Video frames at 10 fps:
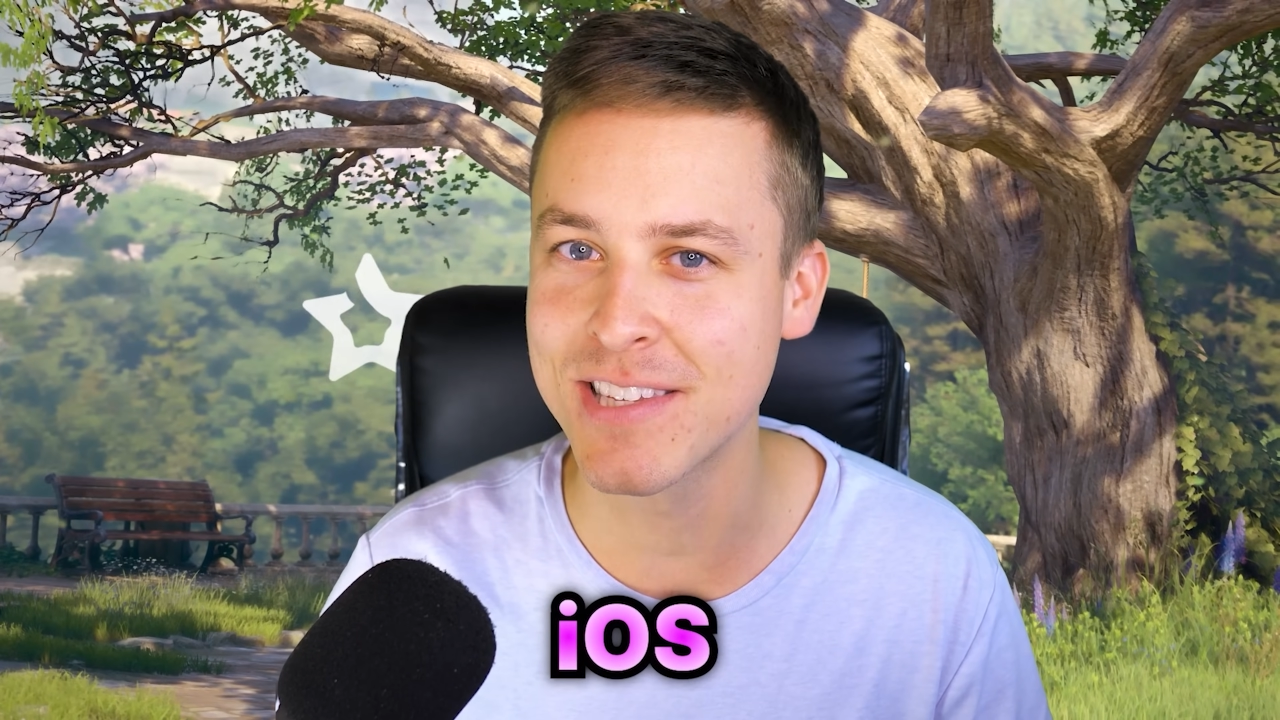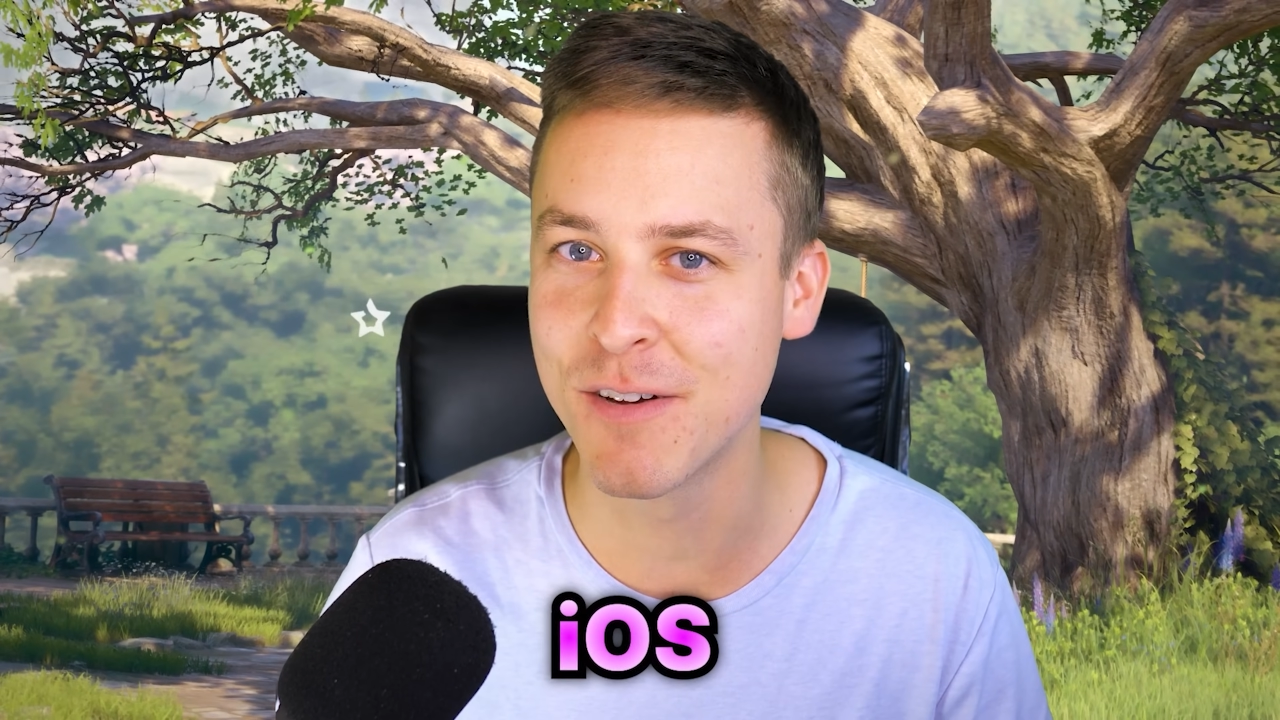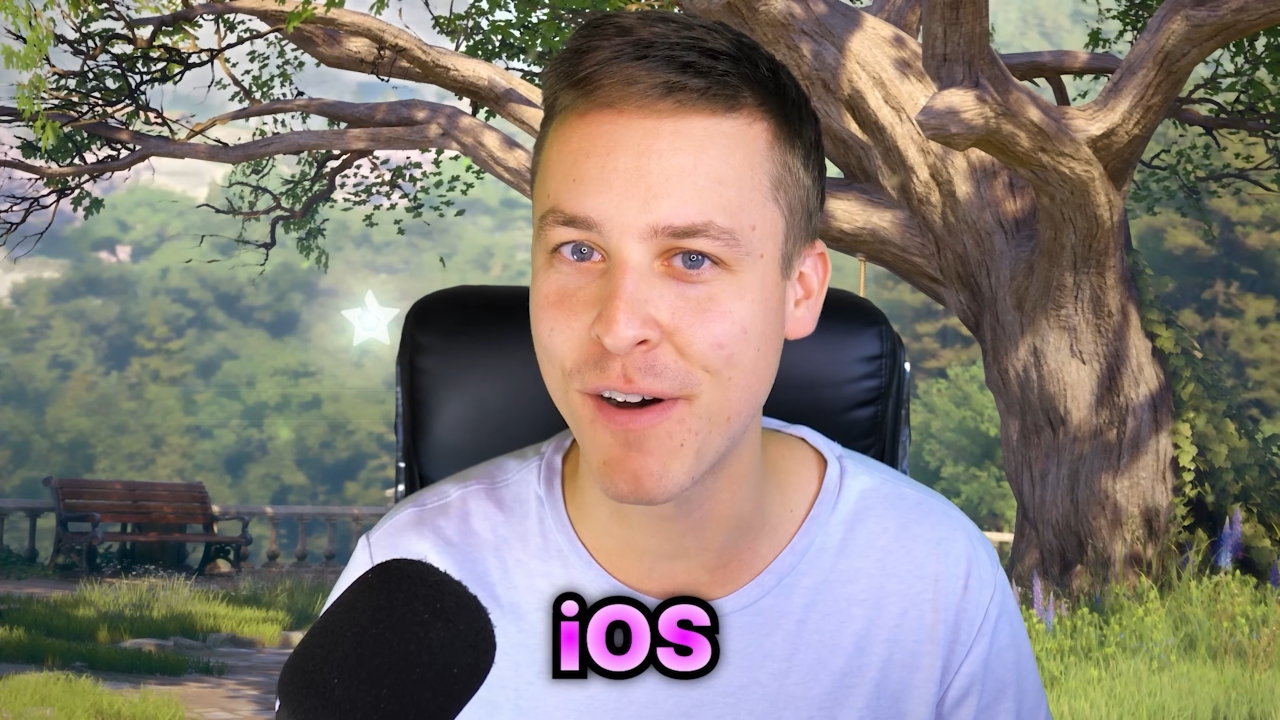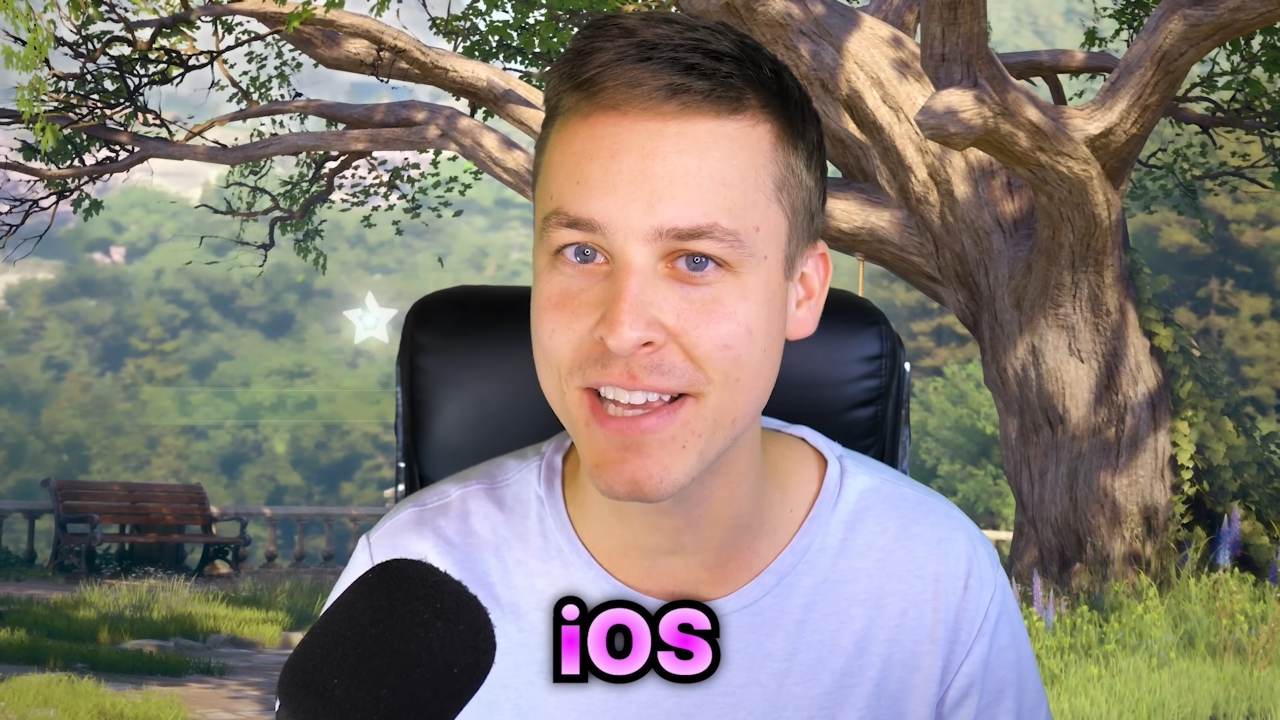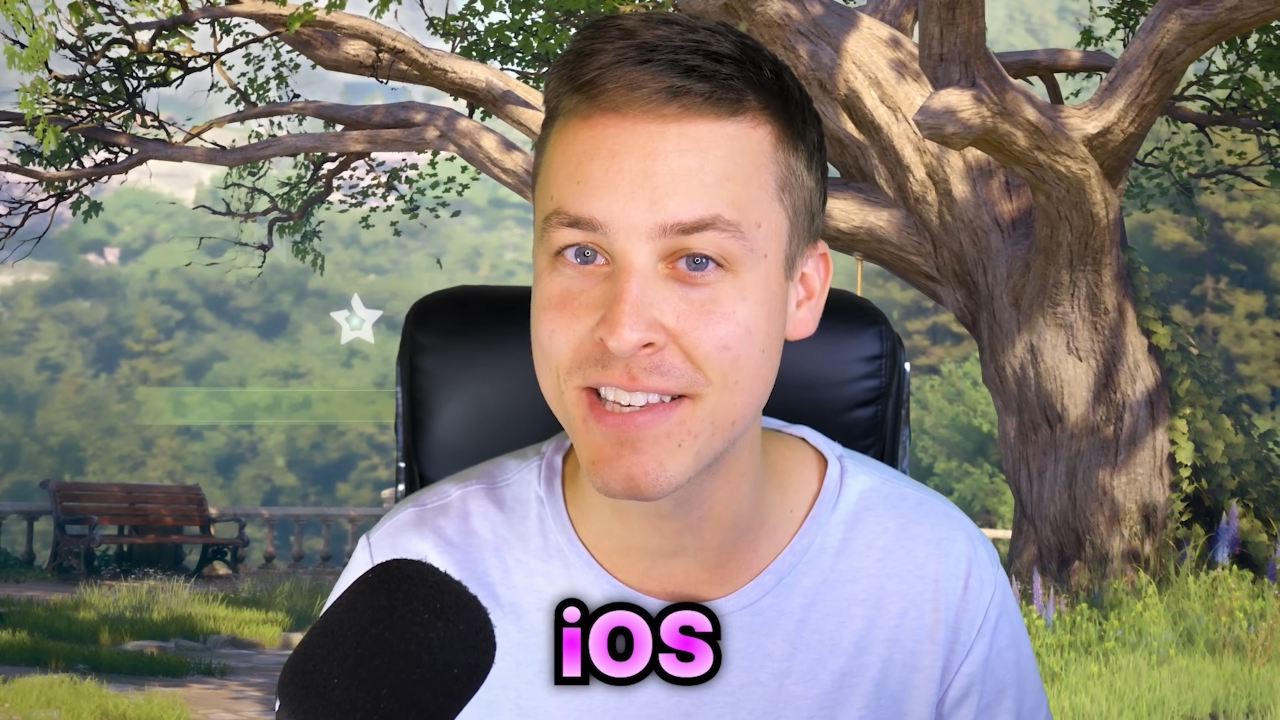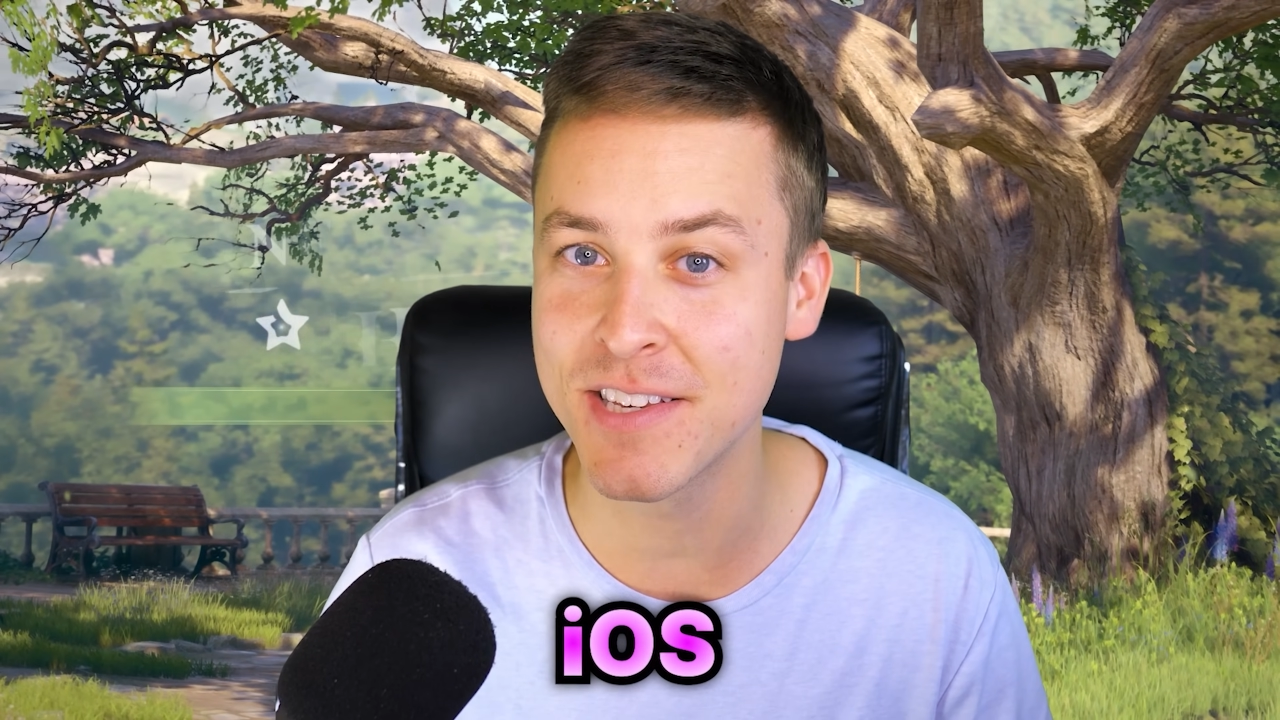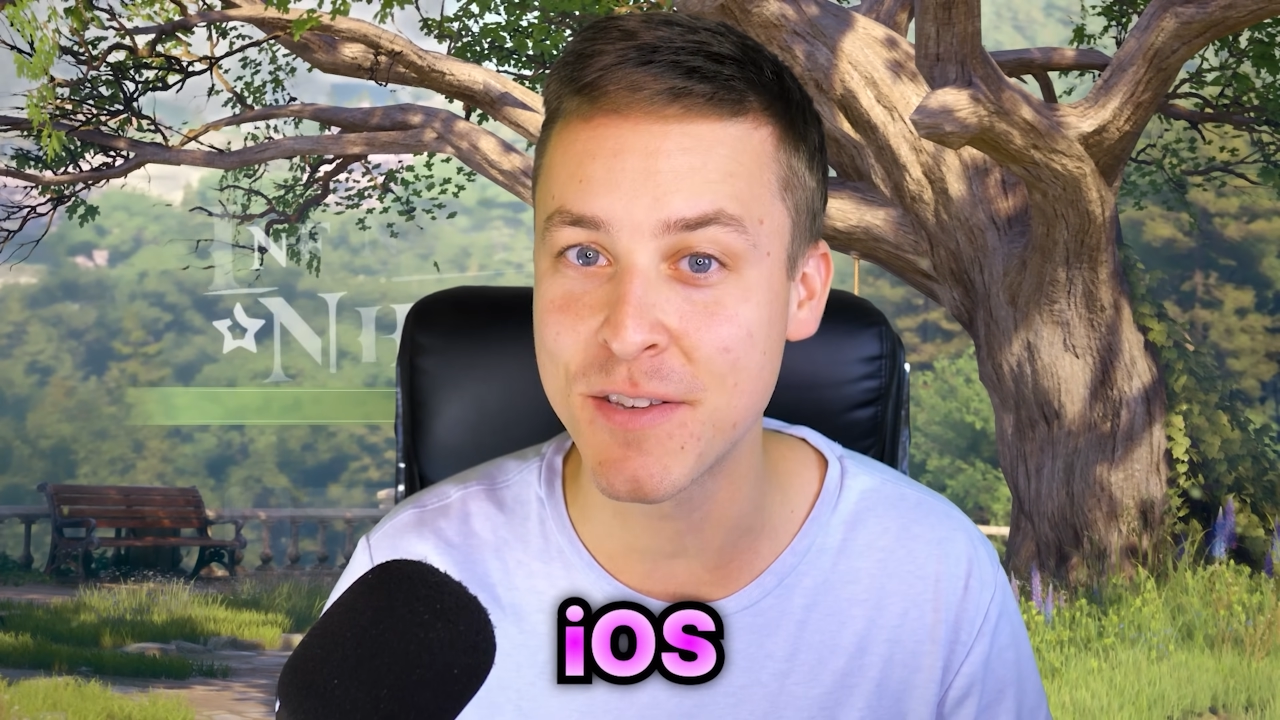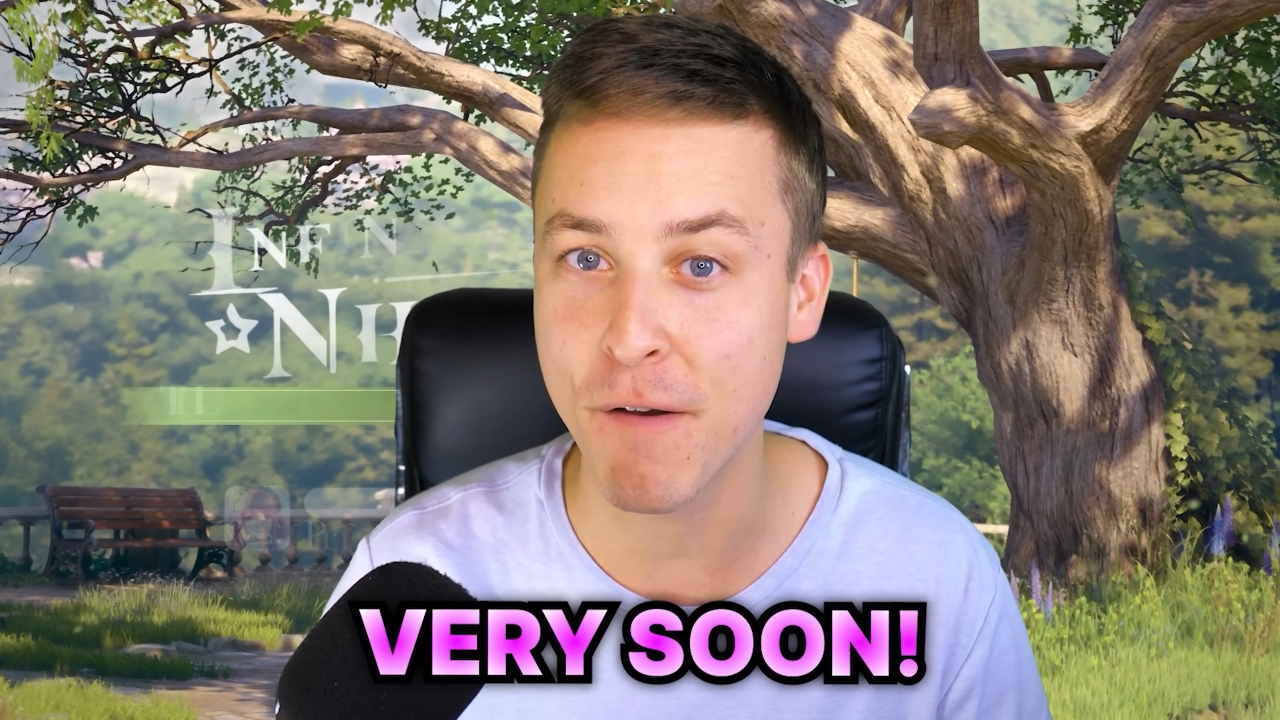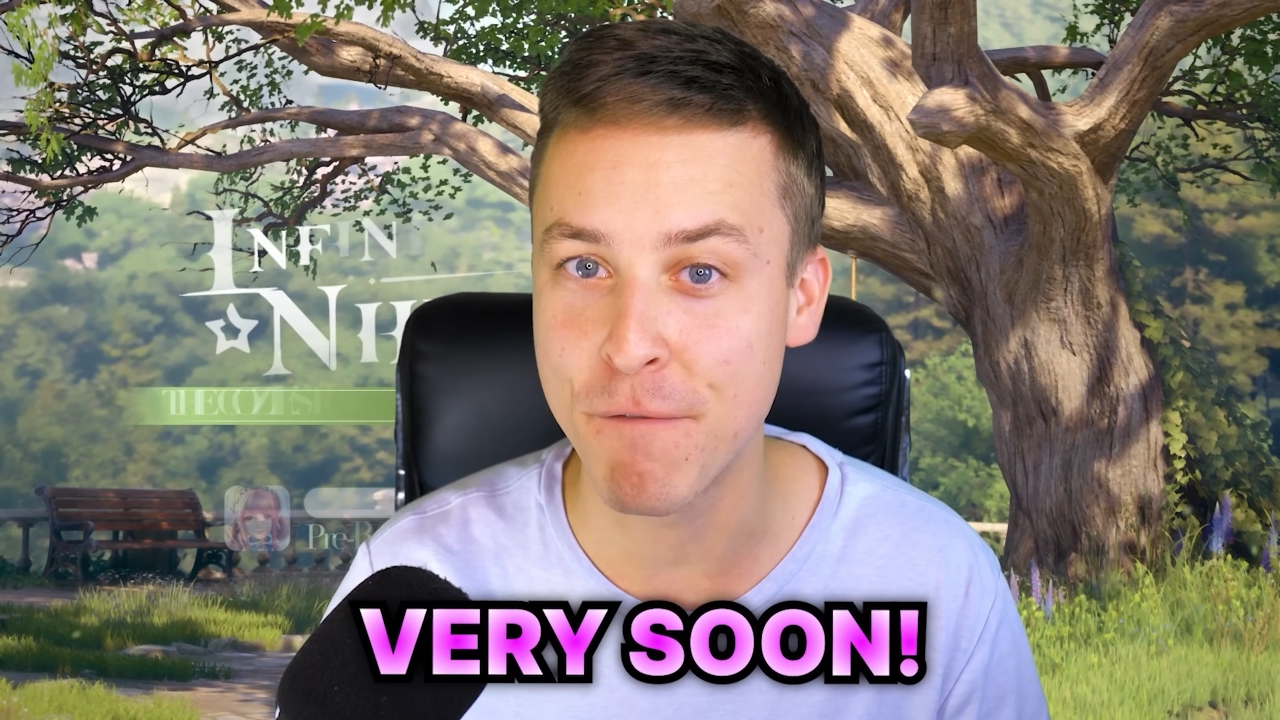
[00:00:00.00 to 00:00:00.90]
devices